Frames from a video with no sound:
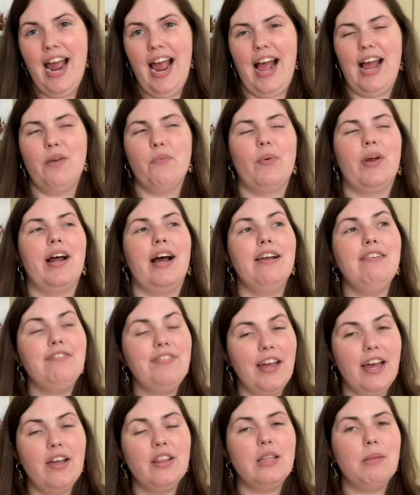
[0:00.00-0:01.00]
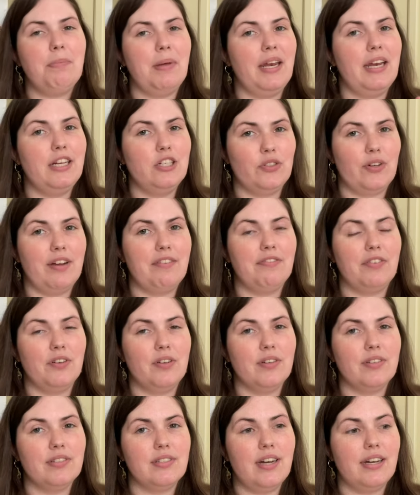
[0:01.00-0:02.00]
And when I found the Penny
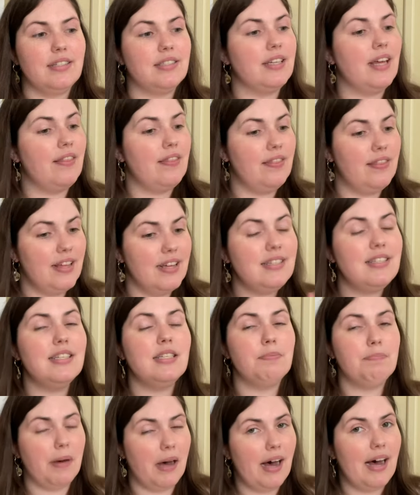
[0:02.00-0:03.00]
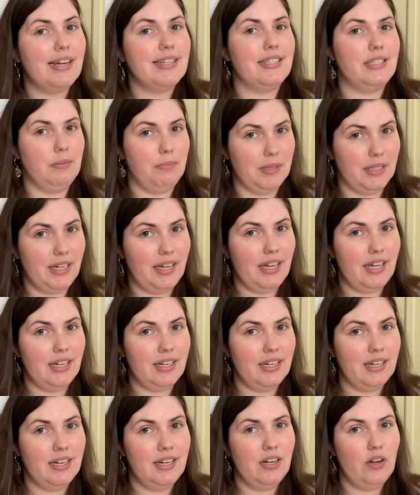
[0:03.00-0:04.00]
Dreadfuls, I said, this is
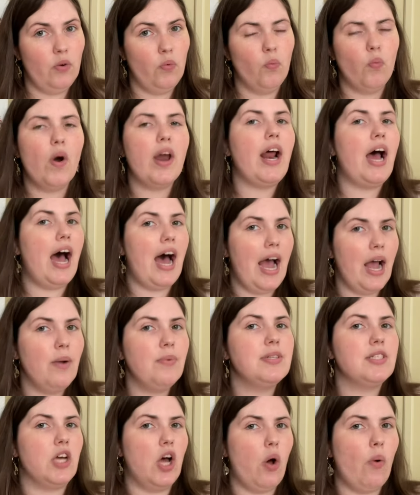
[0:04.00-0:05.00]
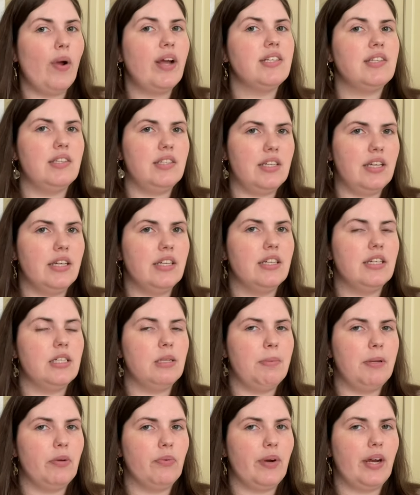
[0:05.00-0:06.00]
possibly what I was always intended to
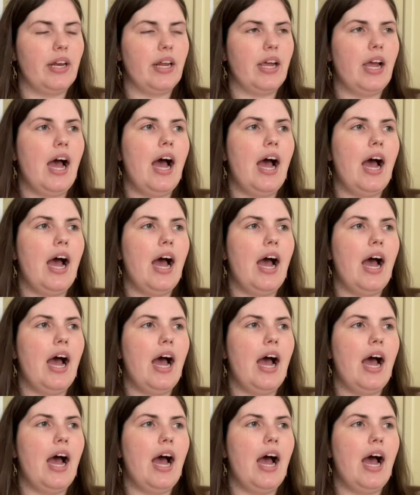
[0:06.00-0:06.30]
be reading.